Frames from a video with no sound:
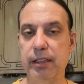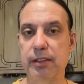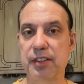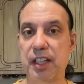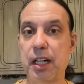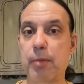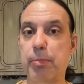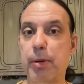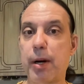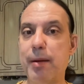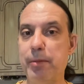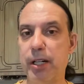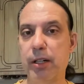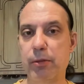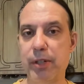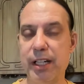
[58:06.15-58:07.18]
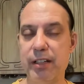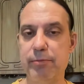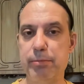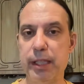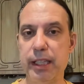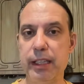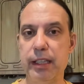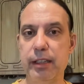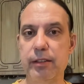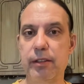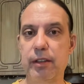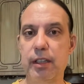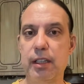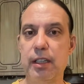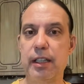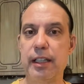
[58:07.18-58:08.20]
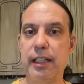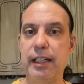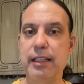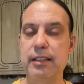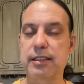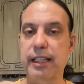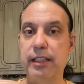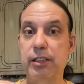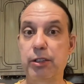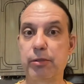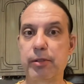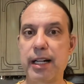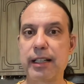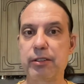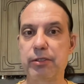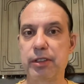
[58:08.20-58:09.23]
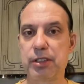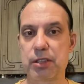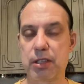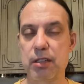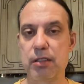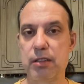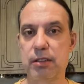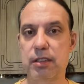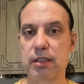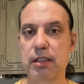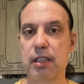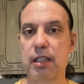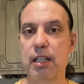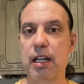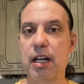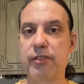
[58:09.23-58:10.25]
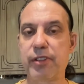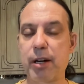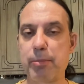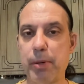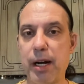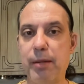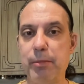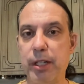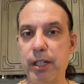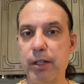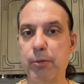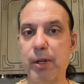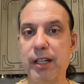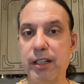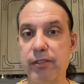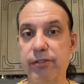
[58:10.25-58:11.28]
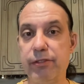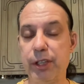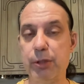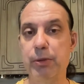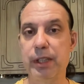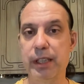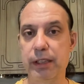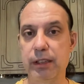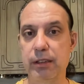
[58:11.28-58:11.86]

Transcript: See, our primary way of being is a direct result of our primary way of viewing.